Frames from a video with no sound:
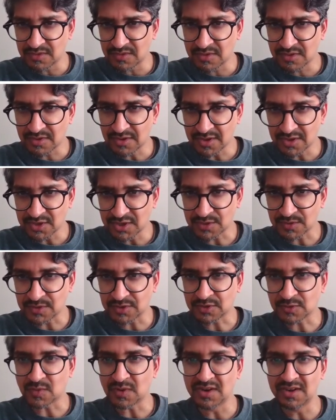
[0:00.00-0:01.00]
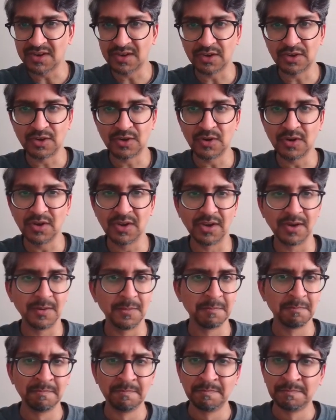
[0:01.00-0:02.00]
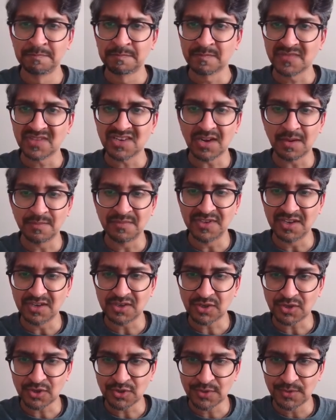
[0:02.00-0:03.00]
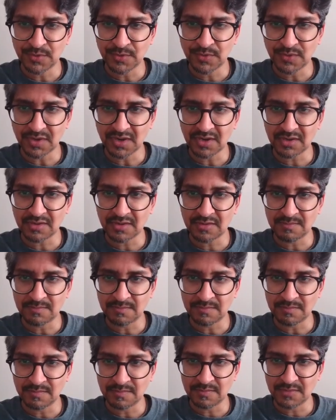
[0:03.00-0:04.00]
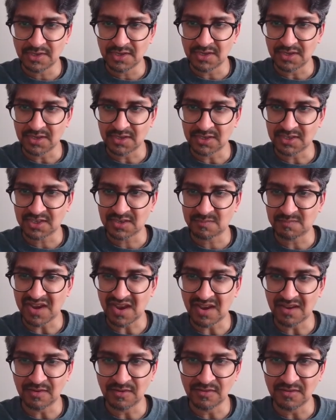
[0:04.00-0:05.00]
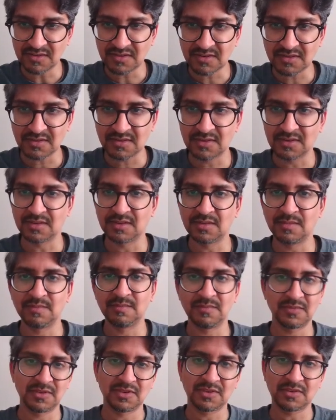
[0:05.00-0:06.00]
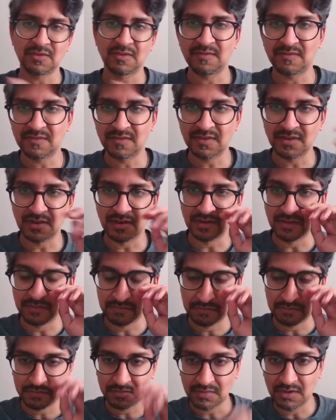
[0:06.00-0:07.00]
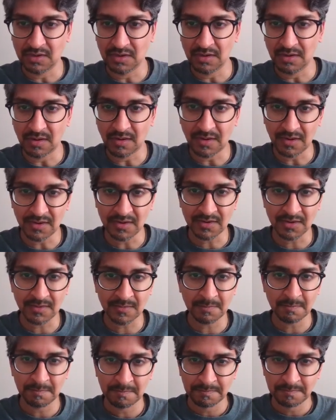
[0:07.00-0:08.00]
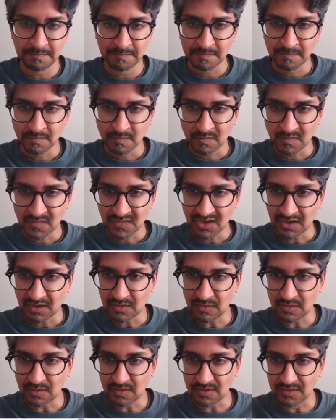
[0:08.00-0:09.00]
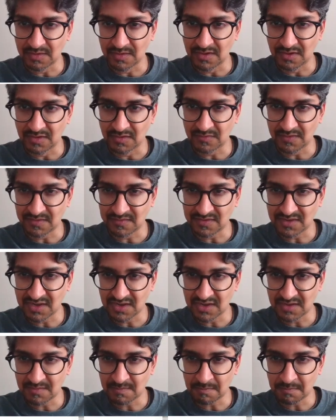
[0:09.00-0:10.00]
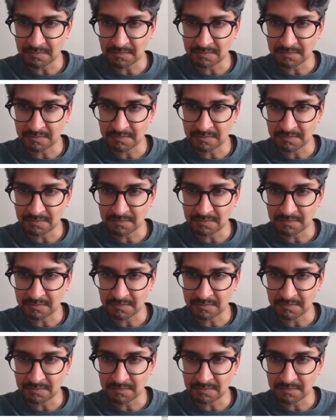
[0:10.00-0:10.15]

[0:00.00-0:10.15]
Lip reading: thought this was quite good. These two spanners, sort of long. How long are these? 15?